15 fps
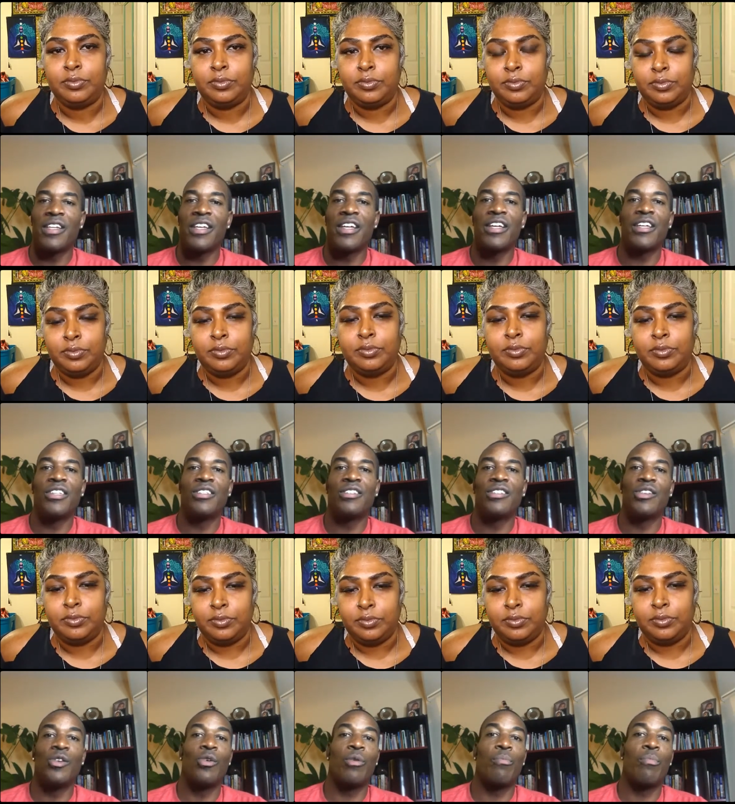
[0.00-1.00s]
Speaker 1: is
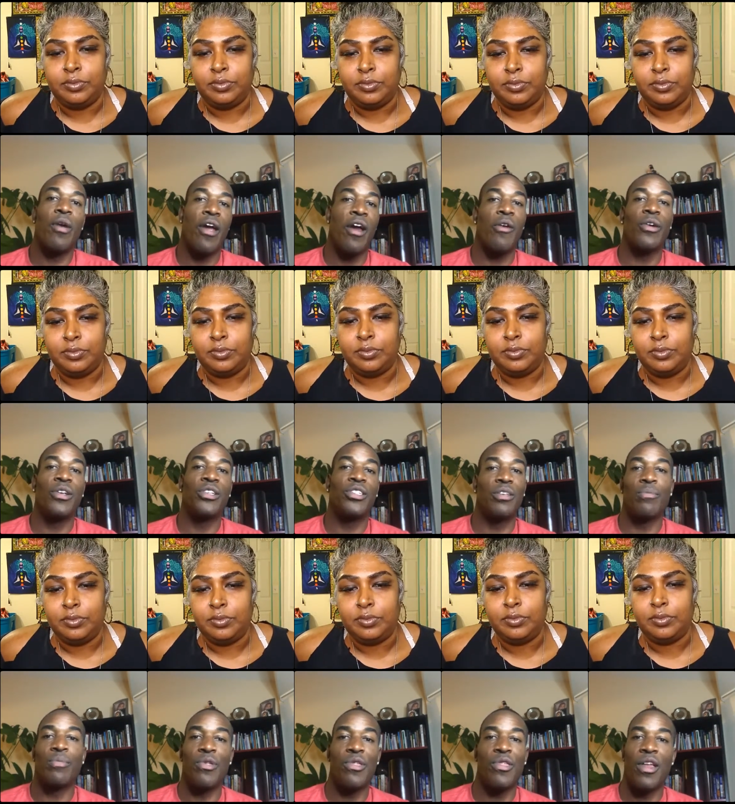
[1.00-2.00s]
your
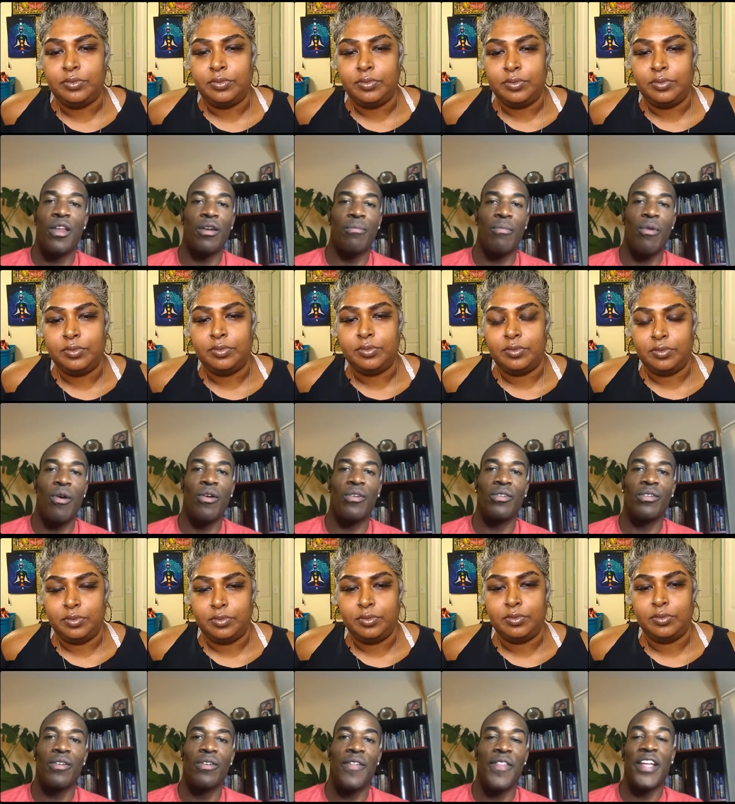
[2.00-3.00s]
parasympathetic mode,
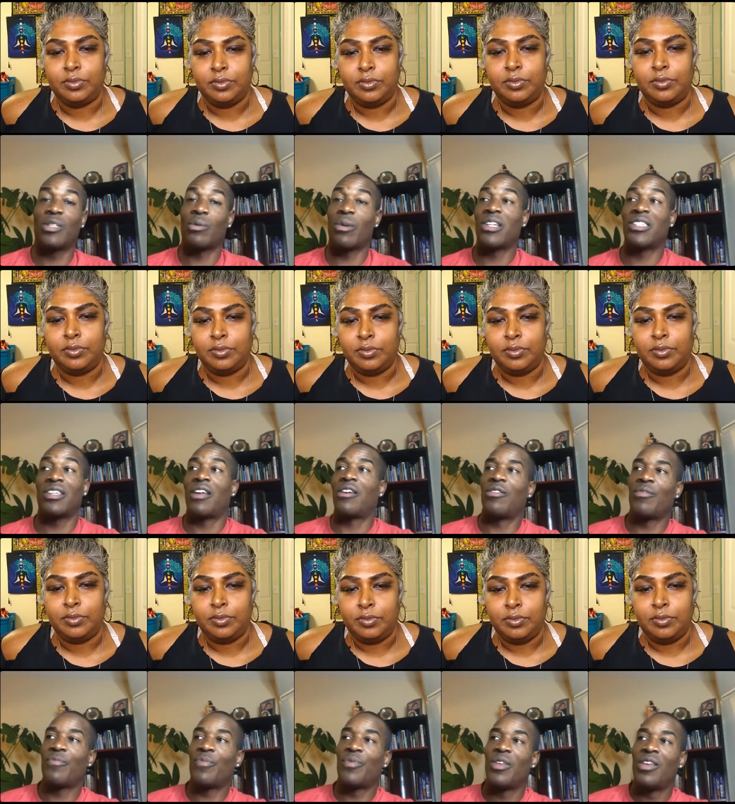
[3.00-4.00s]
and that's what I said.
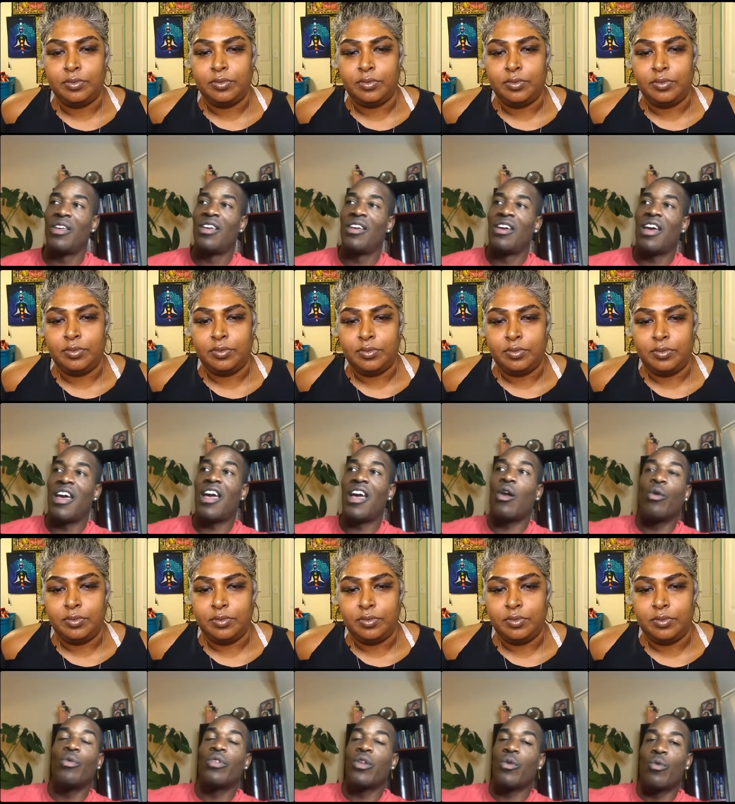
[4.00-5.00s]
It
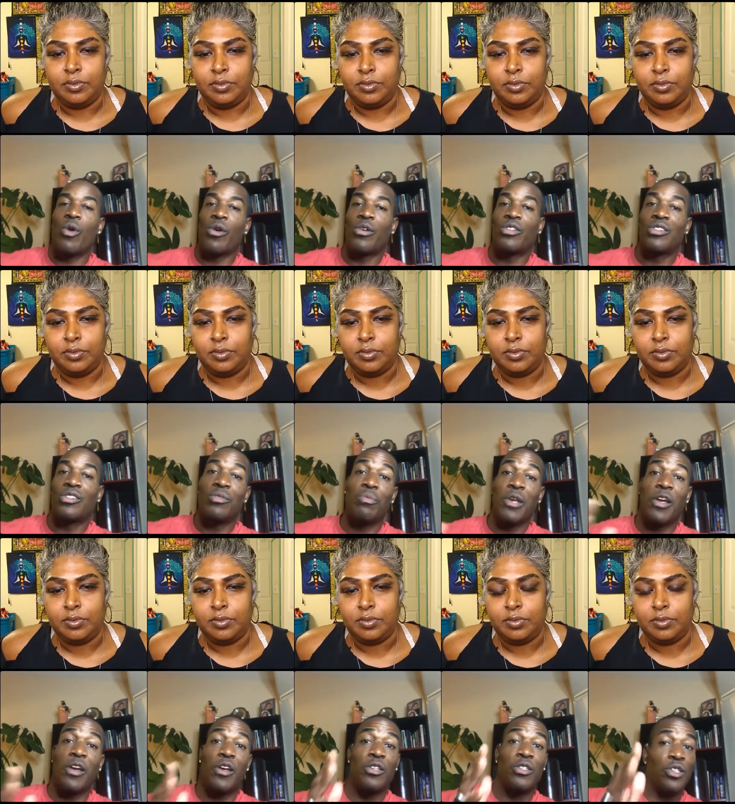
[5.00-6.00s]
only works
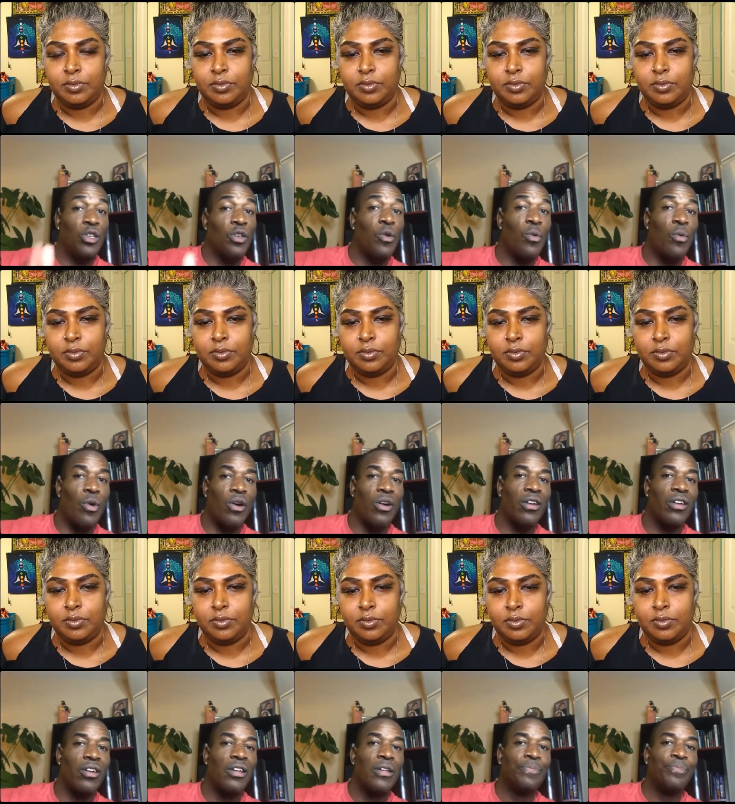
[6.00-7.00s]
because you work.
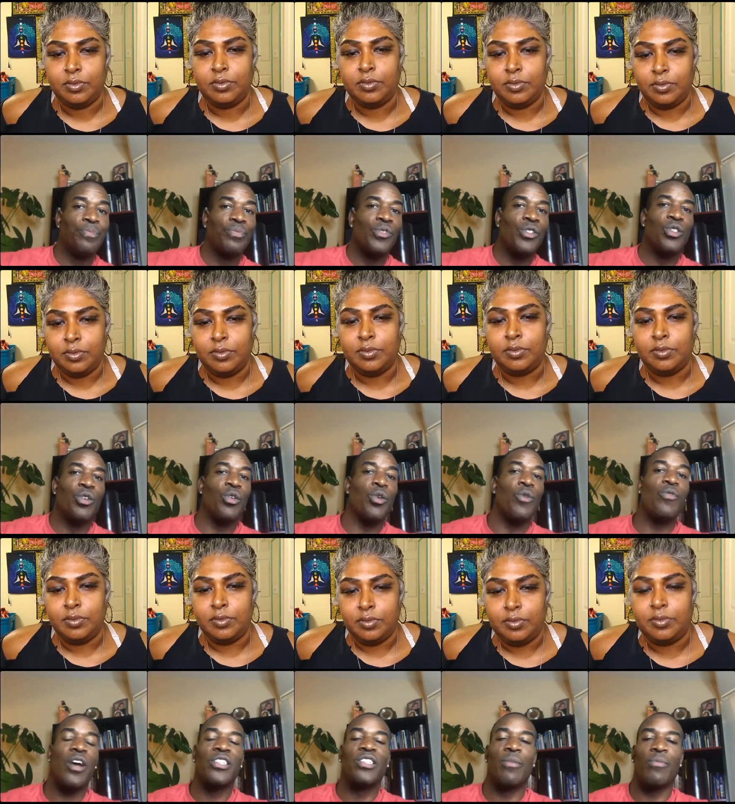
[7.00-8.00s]
So you've
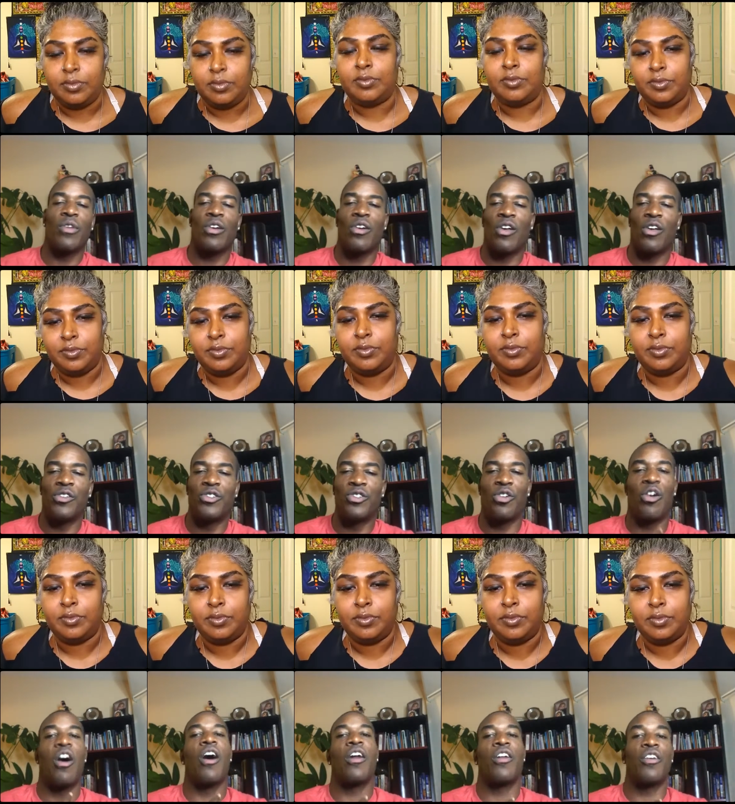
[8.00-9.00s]
got something called your
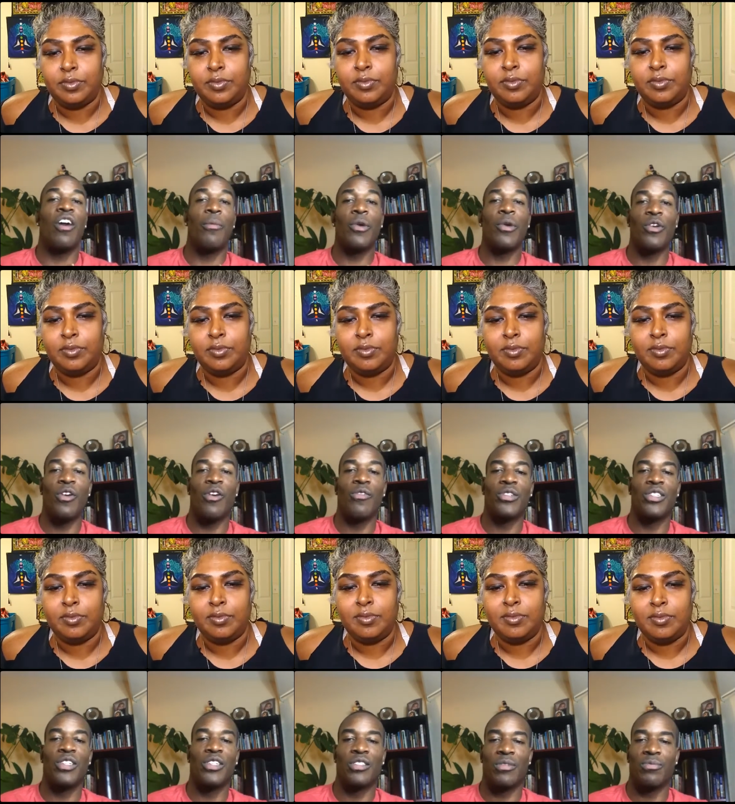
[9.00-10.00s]
autonomic nervous
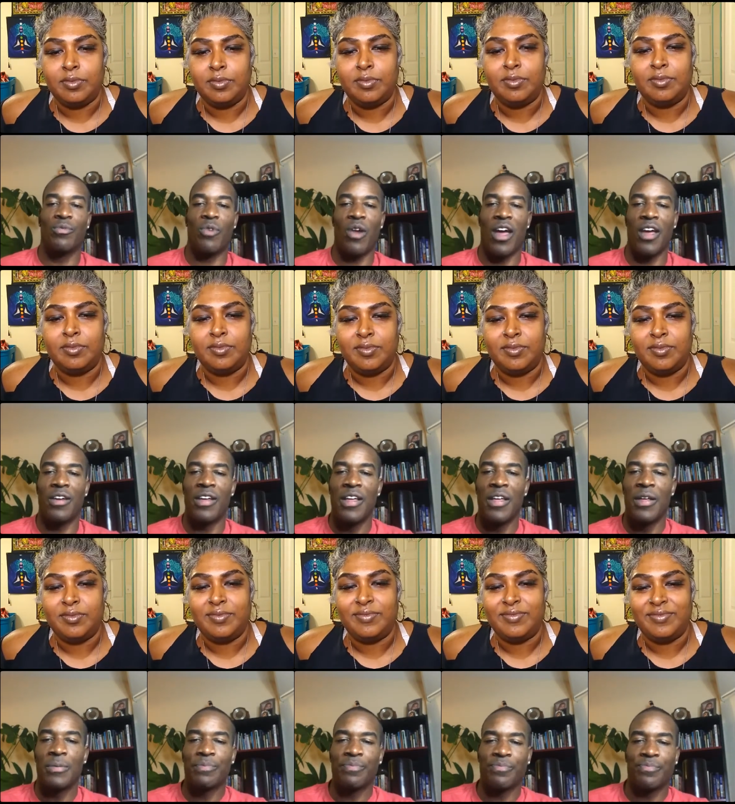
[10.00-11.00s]
system, right?
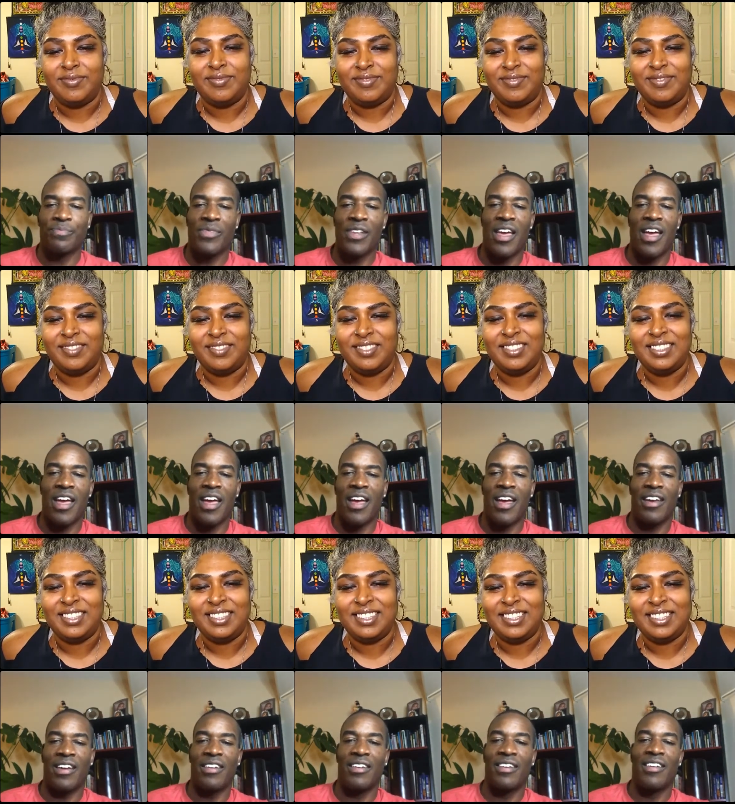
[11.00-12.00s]

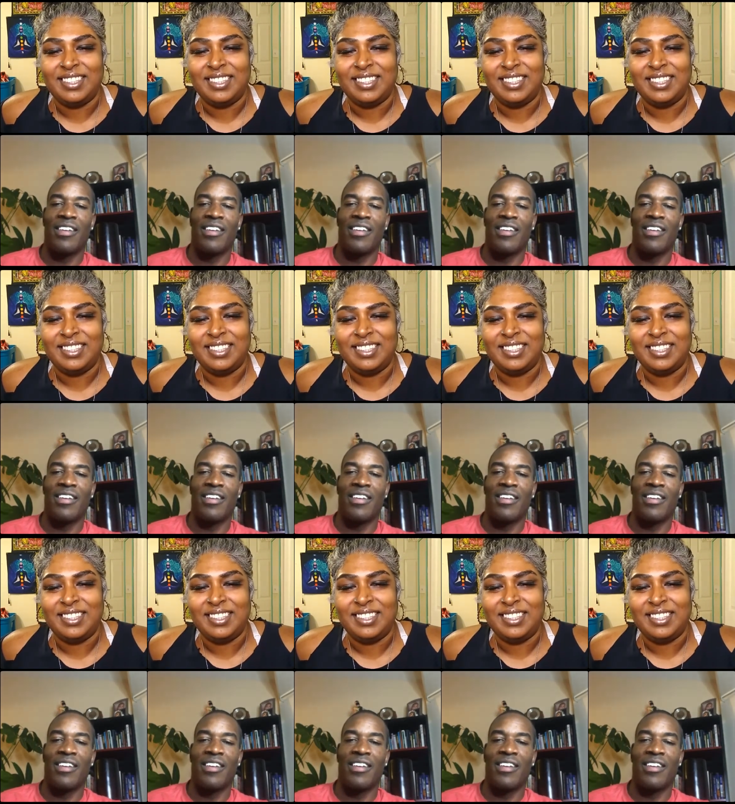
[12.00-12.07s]
And